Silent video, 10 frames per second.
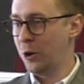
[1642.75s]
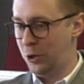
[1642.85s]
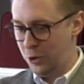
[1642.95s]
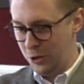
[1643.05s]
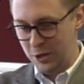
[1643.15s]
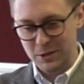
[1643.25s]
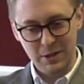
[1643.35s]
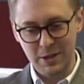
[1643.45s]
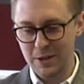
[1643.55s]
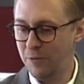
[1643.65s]

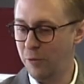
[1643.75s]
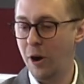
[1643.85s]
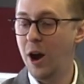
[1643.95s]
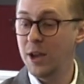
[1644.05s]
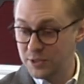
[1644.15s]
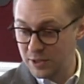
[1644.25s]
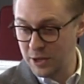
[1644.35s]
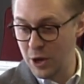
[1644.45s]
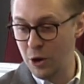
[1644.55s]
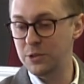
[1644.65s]
good for us to
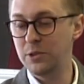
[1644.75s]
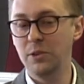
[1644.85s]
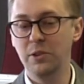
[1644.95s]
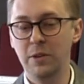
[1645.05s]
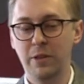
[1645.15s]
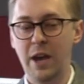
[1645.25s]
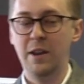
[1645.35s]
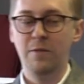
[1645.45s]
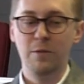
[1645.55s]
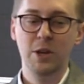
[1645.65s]
know, to deliver that
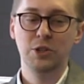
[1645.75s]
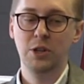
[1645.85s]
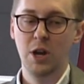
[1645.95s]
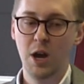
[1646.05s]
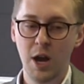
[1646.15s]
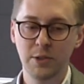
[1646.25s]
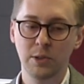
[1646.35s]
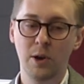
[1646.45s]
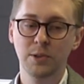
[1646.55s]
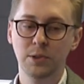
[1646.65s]
information to us,
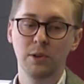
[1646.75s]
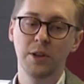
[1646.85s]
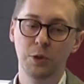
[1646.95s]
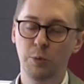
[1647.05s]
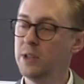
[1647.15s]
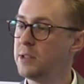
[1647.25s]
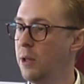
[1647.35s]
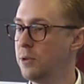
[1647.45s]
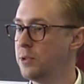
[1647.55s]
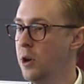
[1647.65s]
and also to let the
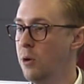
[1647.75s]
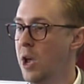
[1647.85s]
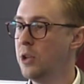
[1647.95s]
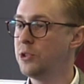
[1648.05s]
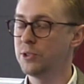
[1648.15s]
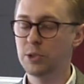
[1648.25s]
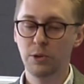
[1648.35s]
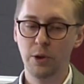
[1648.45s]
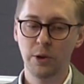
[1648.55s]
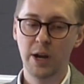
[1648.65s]
retailers know, just so
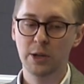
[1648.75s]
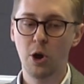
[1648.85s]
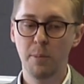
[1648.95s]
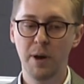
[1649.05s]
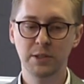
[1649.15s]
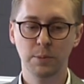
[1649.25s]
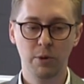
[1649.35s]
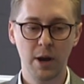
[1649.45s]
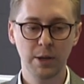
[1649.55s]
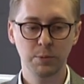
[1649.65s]
they're not caught by
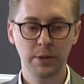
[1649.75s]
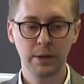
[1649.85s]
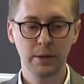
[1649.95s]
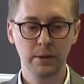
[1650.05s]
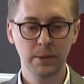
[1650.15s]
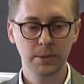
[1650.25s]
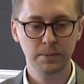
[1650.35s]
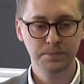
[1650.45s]
surprise with any of this.